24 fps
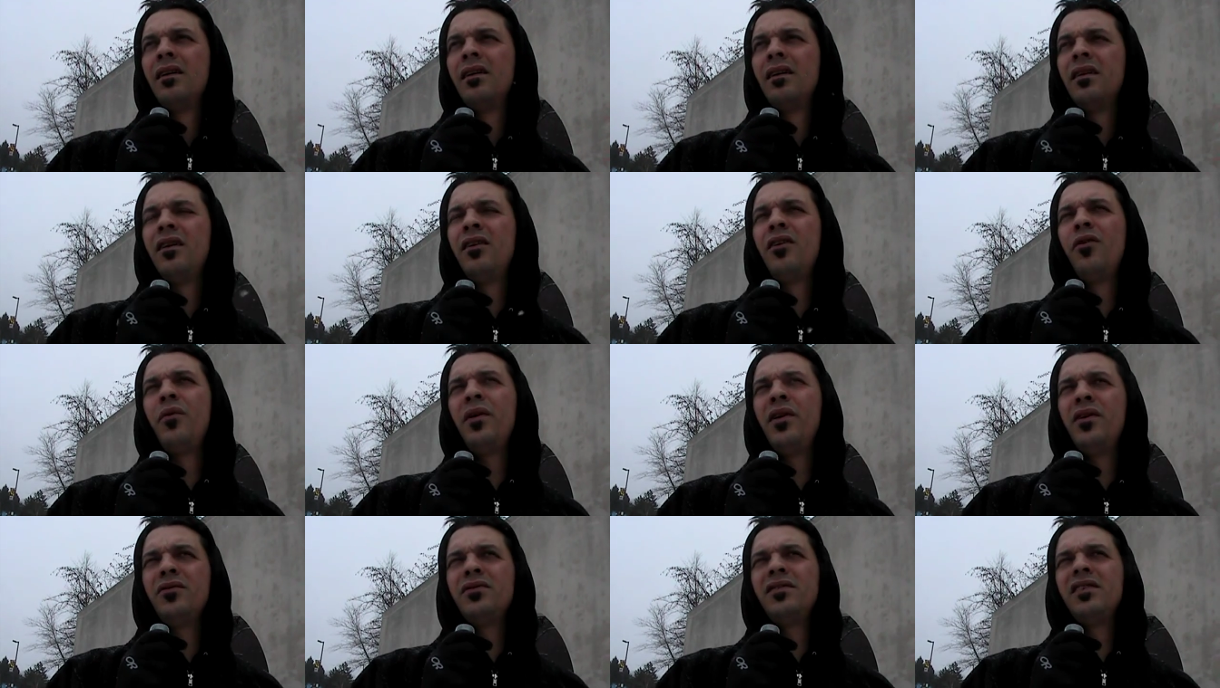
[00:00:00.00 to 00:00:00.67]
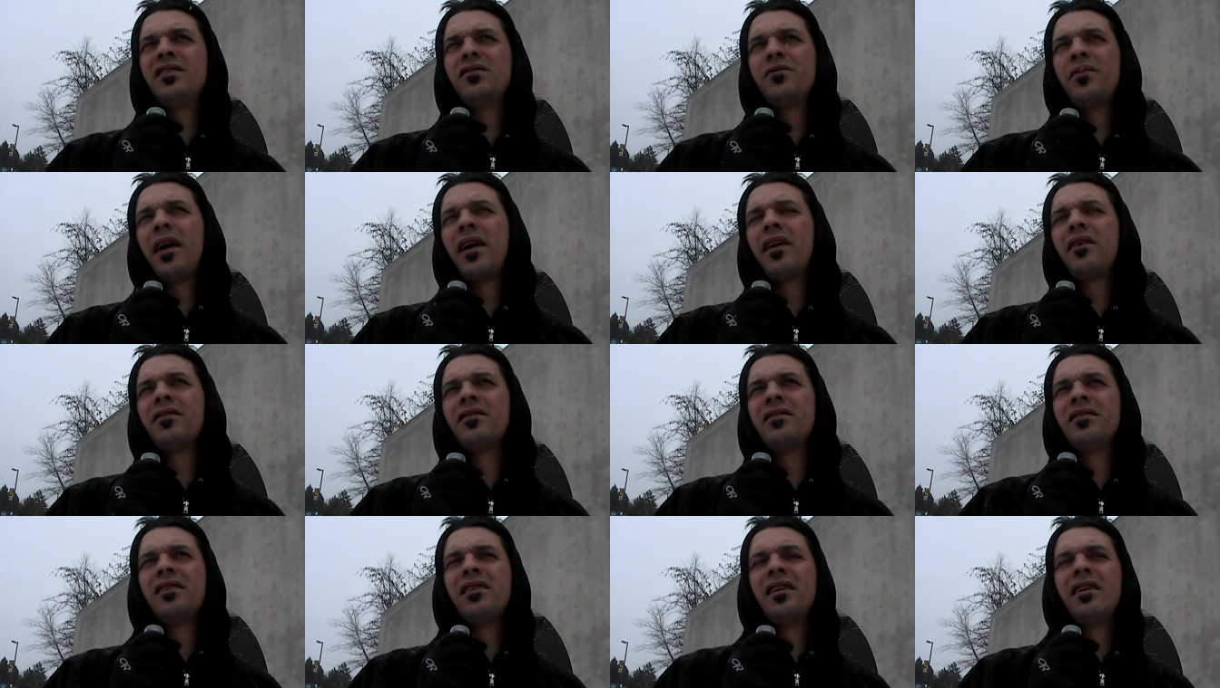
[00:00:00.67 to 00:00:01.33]
you know, we use these
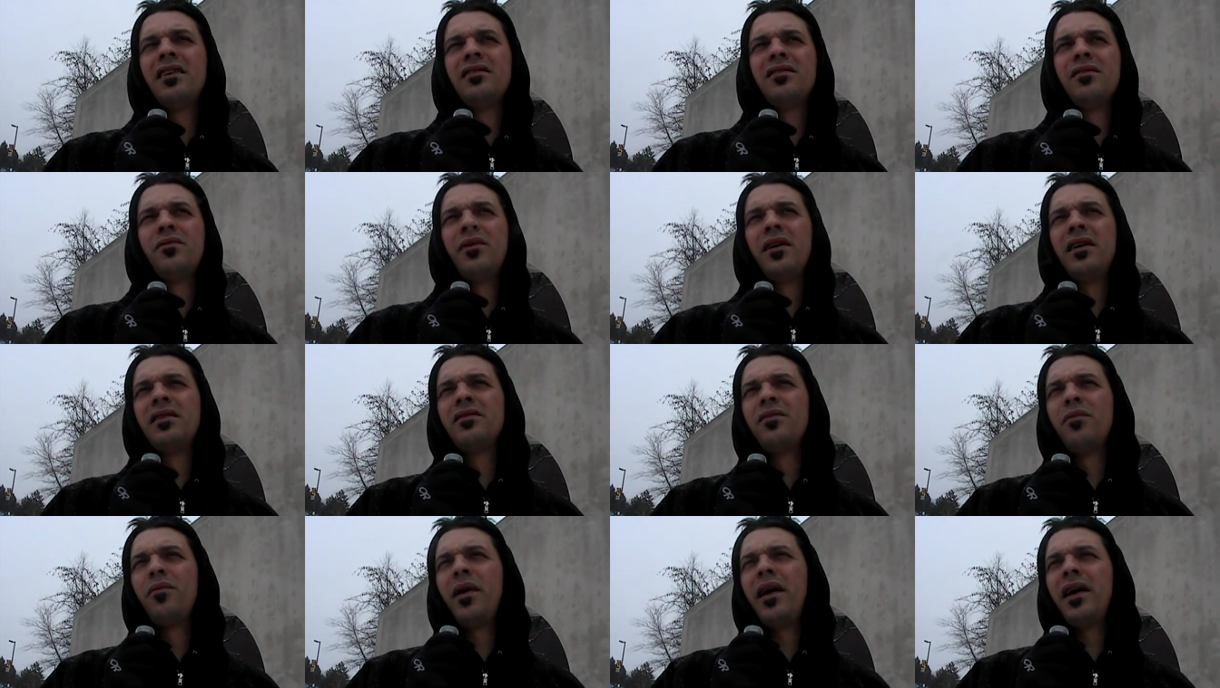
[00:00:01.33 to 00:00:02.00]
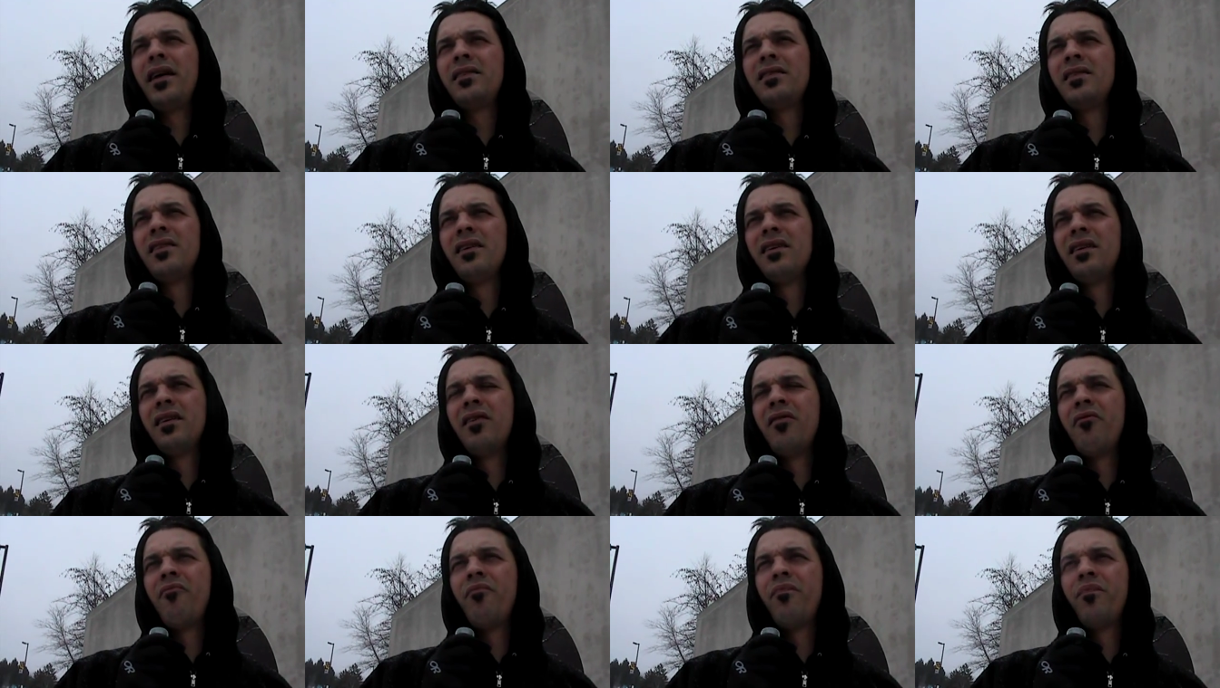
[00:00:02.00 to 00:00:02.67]
records as a way
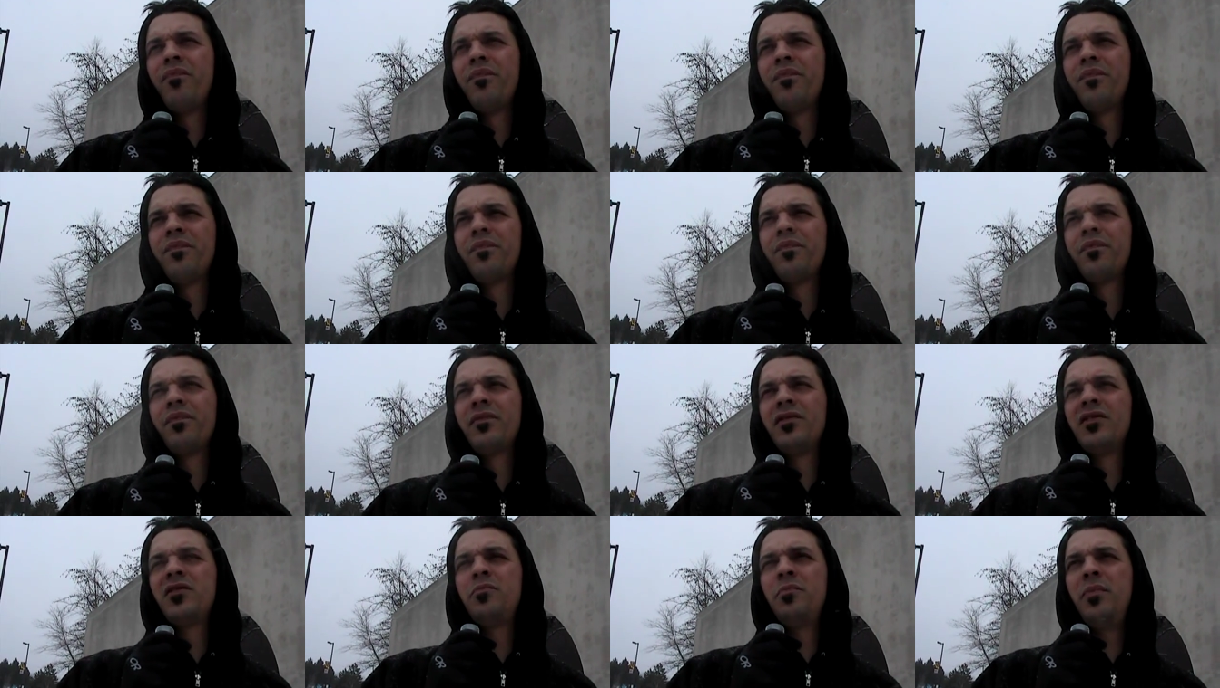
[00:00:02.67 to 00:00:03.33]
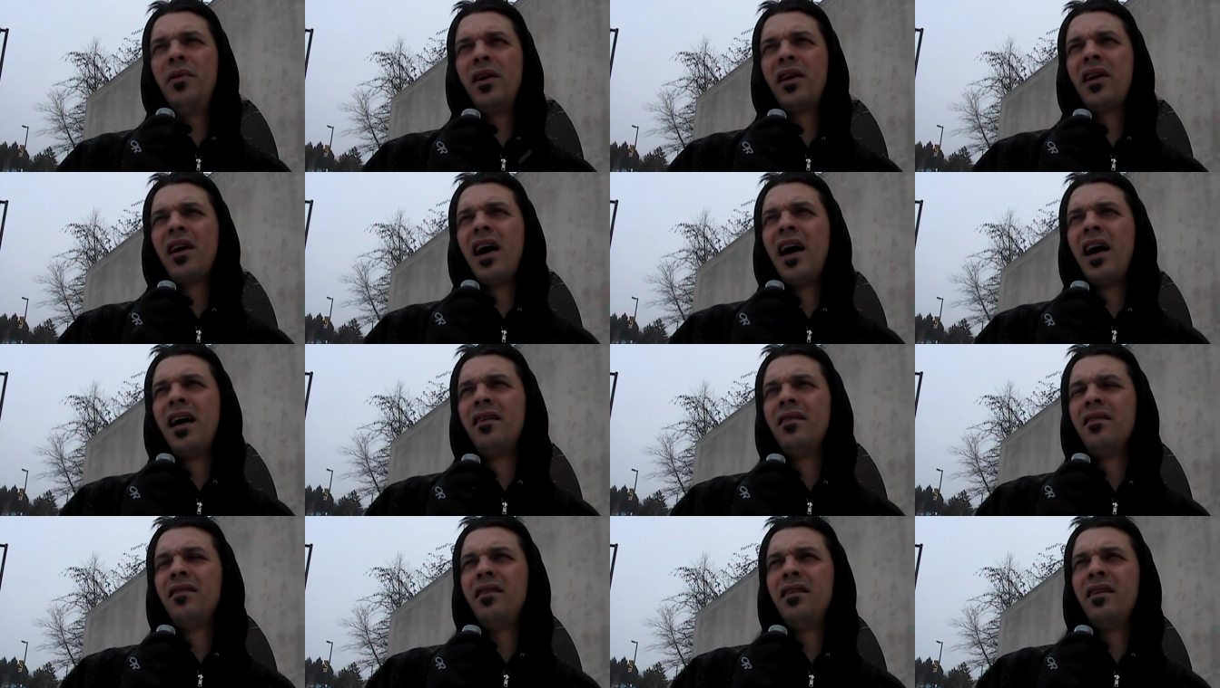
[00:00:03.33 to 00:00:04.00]
to speak
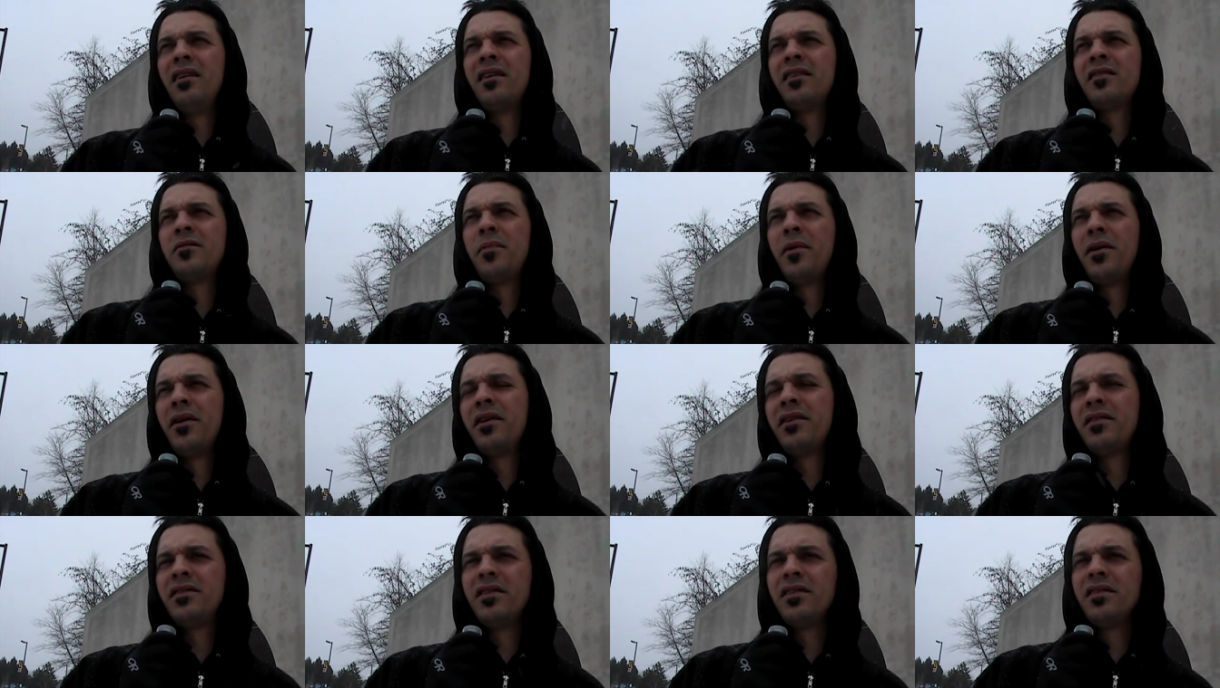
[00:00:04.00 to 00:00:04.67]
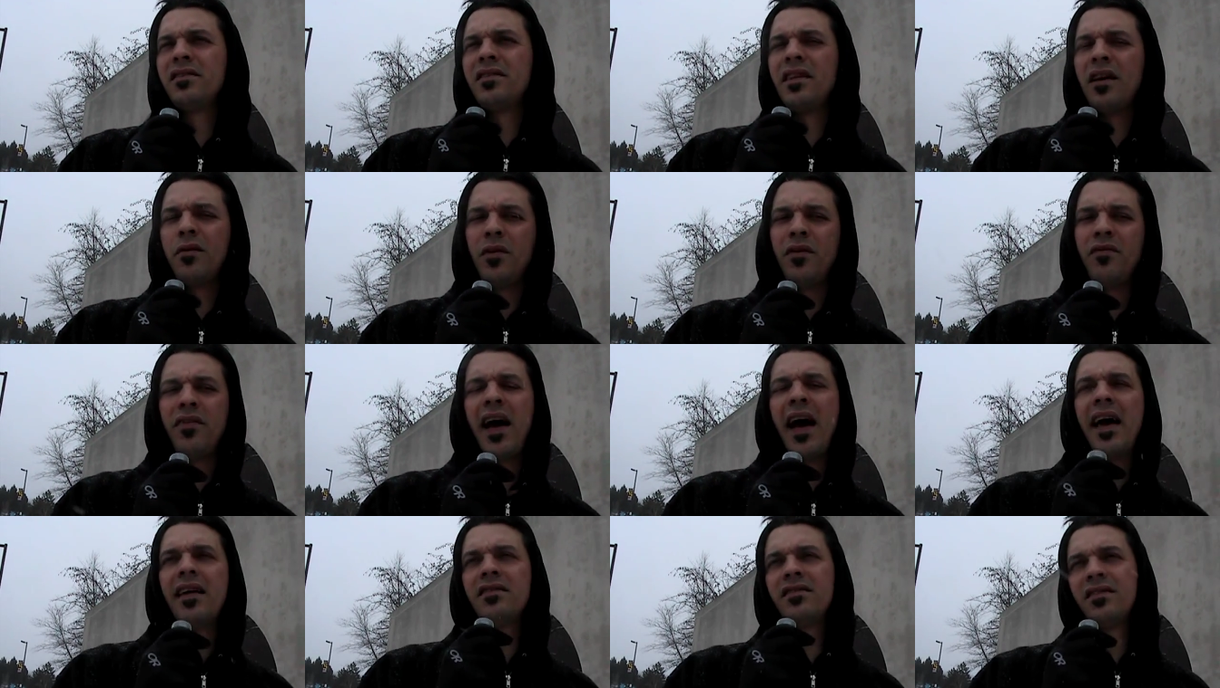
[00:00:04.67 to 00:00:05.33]
on the experiences that we've
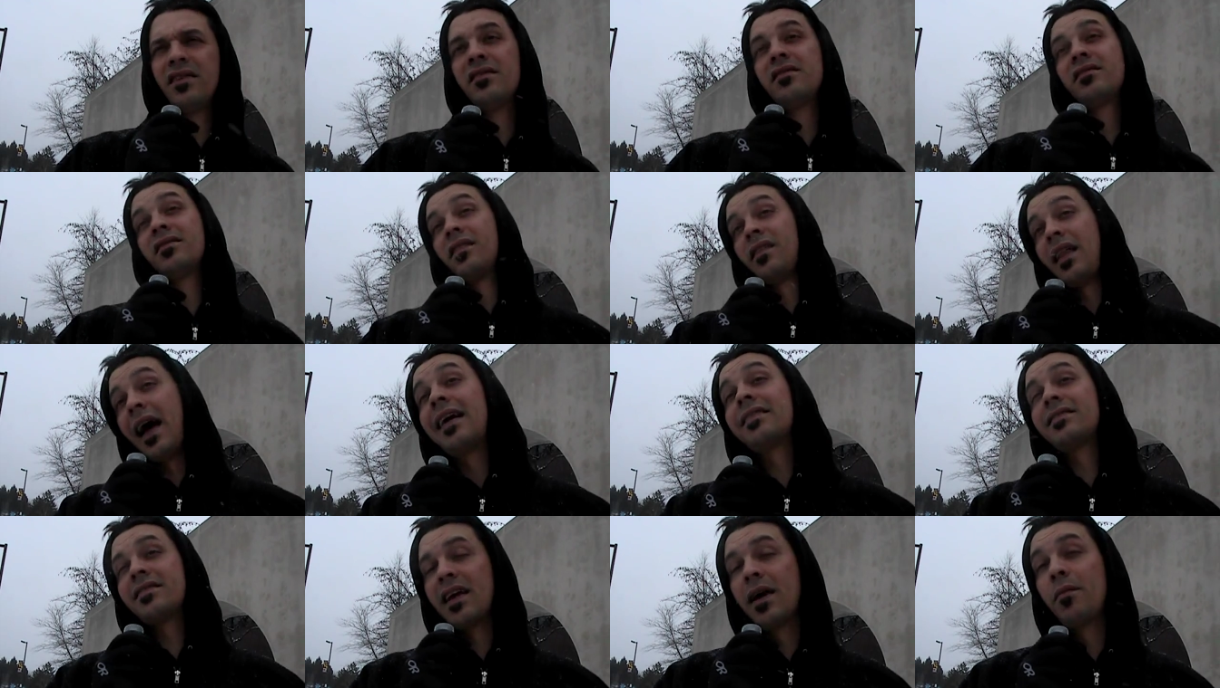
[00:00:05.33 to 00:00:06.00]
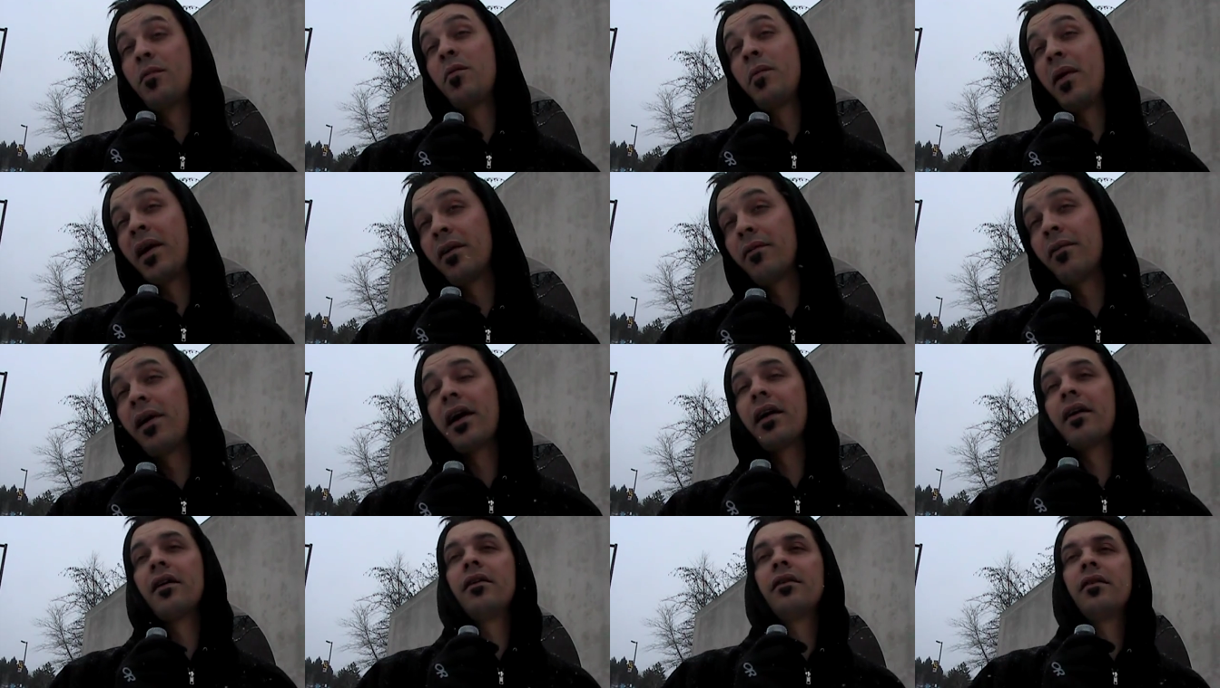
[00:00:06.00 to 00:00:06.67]
had since the last time we made a
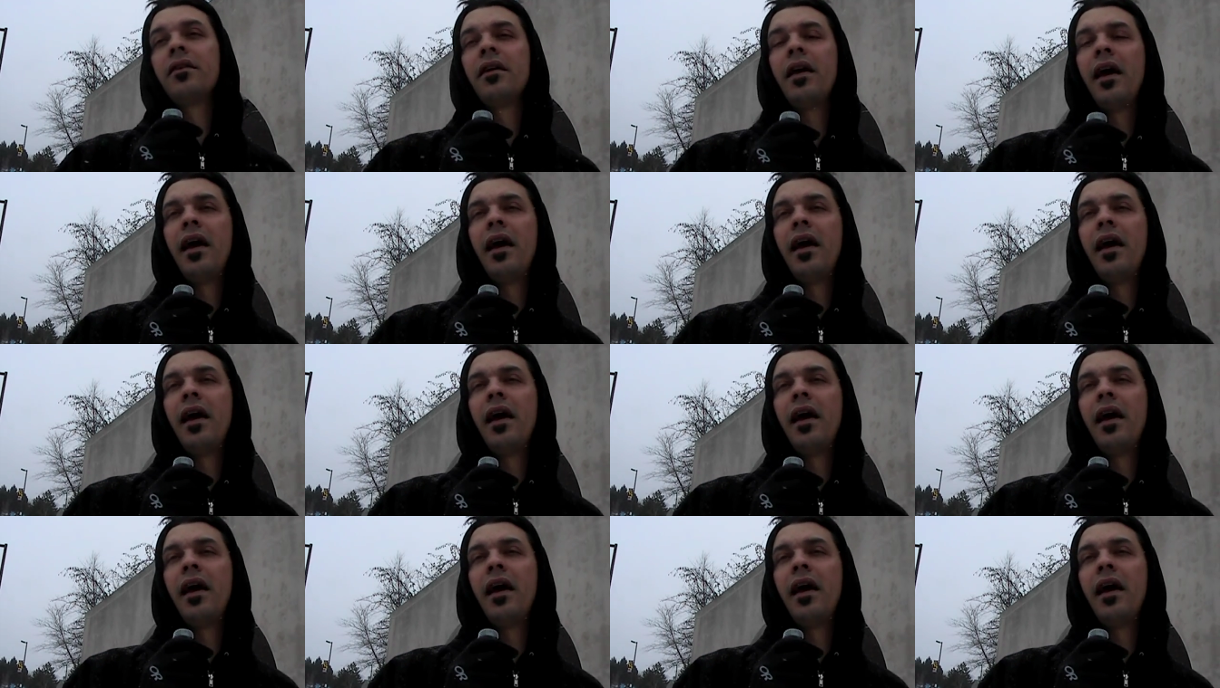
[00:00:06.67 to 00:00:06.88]
record.